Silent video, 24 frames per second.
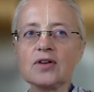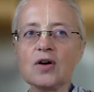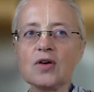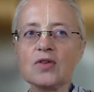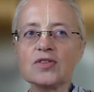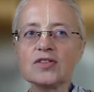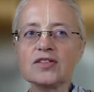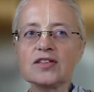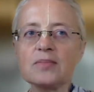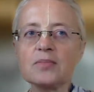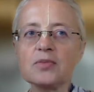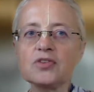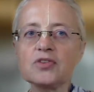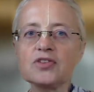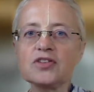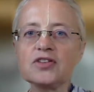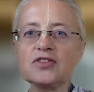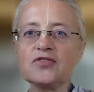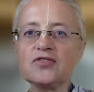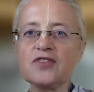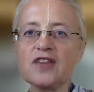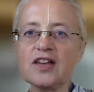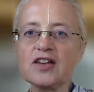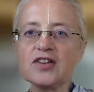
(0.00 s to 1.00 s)
some
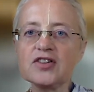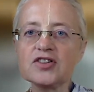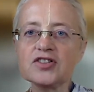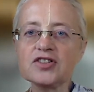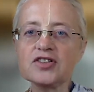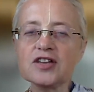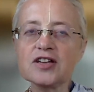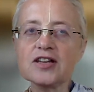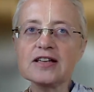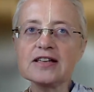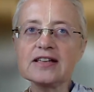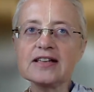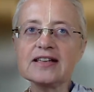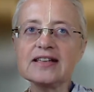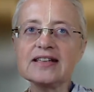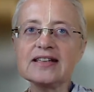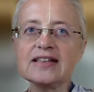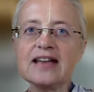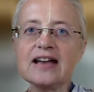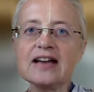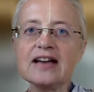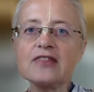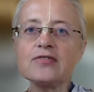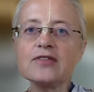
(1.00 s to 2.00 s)
motivation that
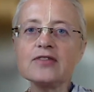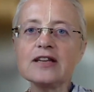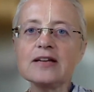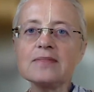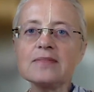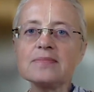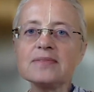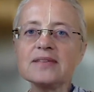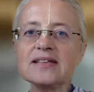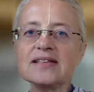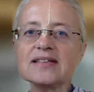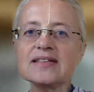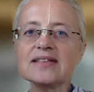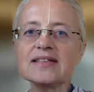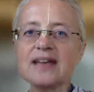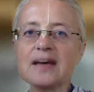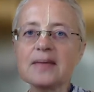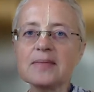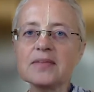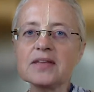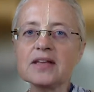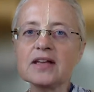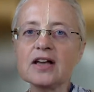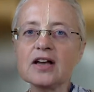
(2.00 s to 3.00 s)
there will be
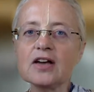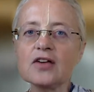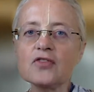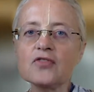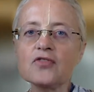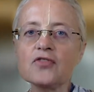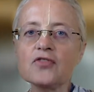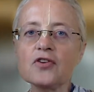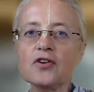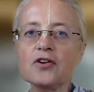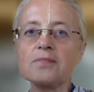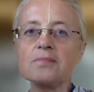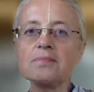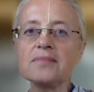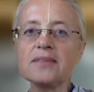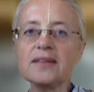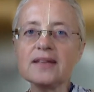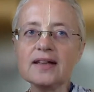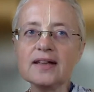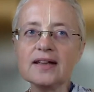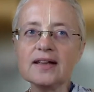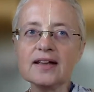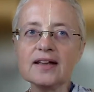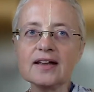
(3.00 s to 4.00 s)
something for
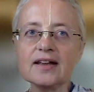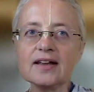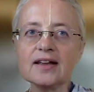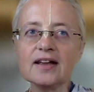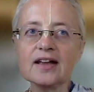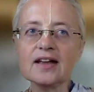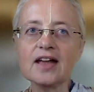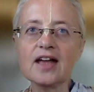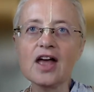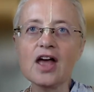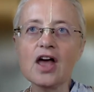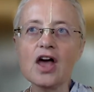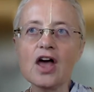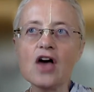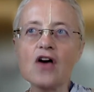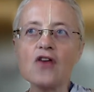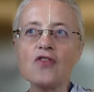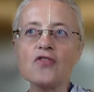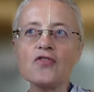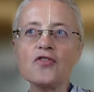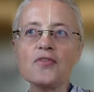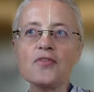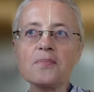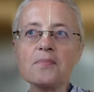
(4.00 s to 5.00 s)
me,
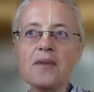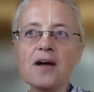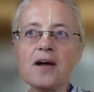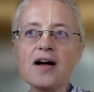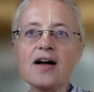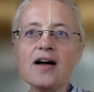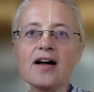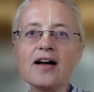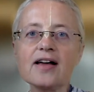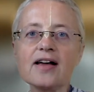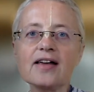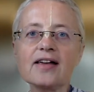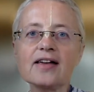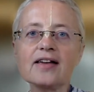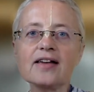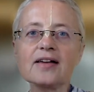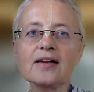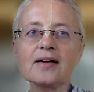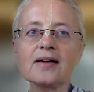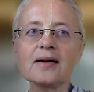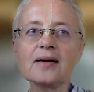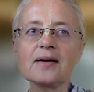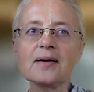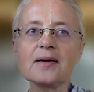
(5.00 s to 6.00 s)
for my
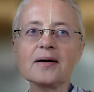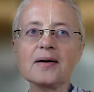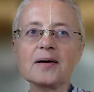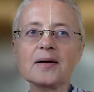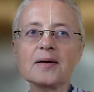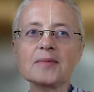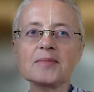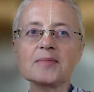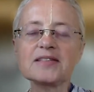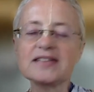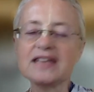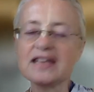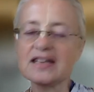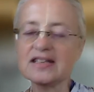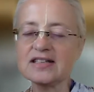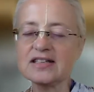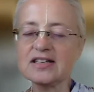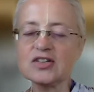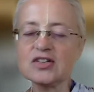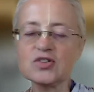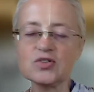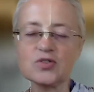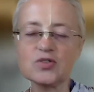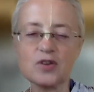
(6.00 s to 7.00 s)

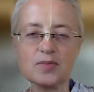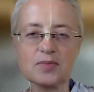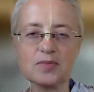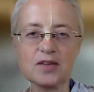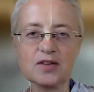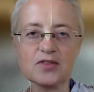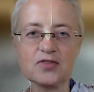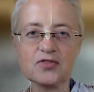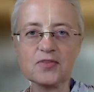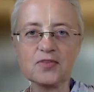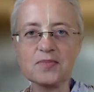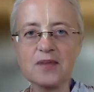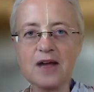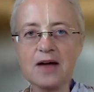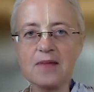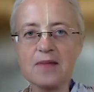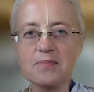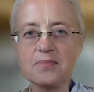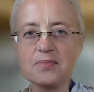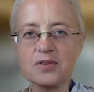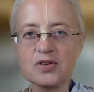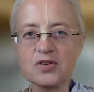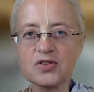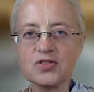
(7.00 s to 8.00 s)
sense enjoyment, for my
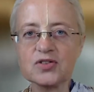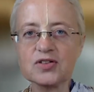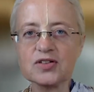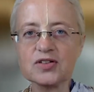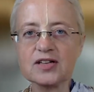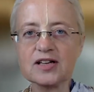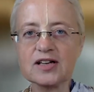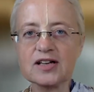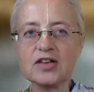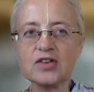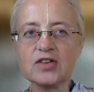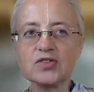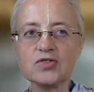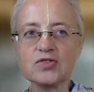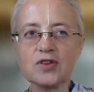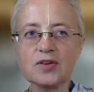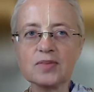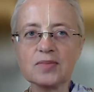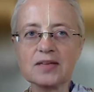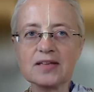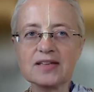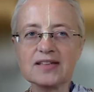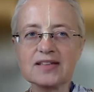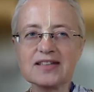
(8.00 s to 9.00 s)
personal
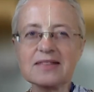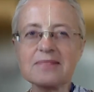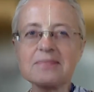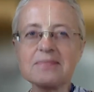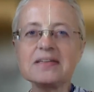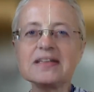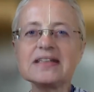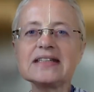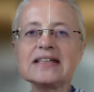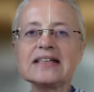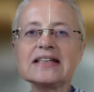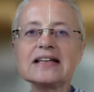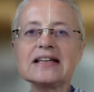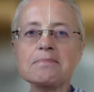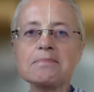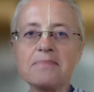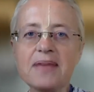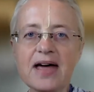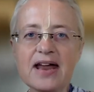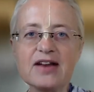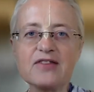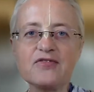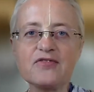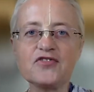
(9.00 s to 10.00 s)
enjoyment, some material
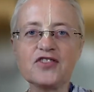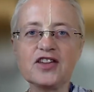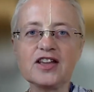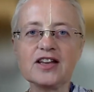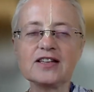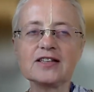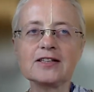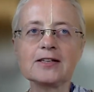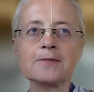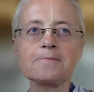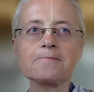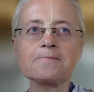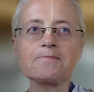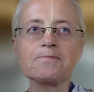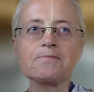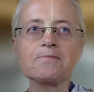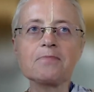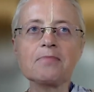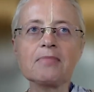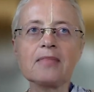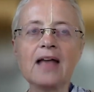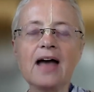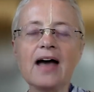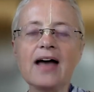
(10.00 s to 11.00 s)
benefit
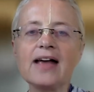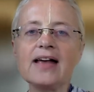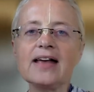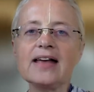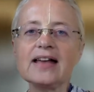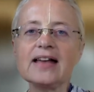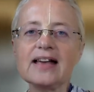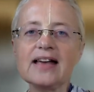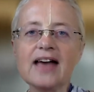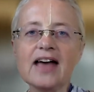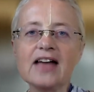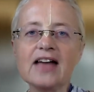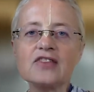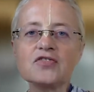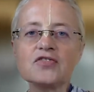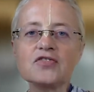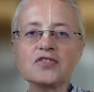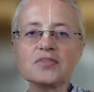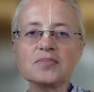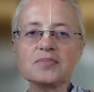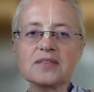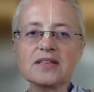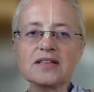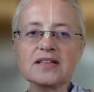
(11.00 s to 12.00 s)
I can get
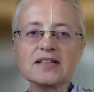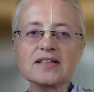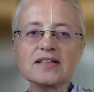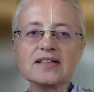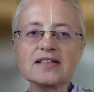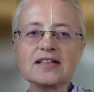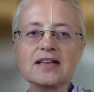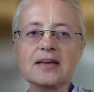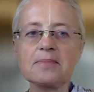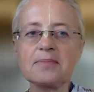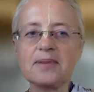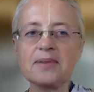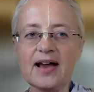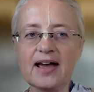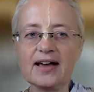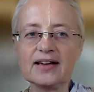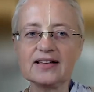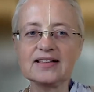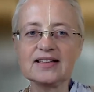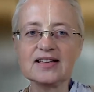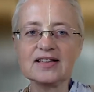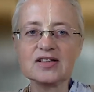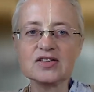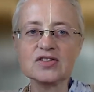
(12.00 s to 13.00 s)
from this
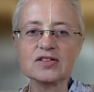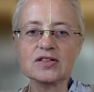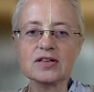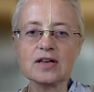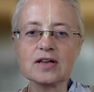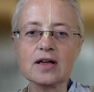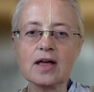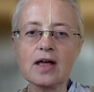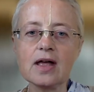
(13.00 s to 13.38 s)
practice.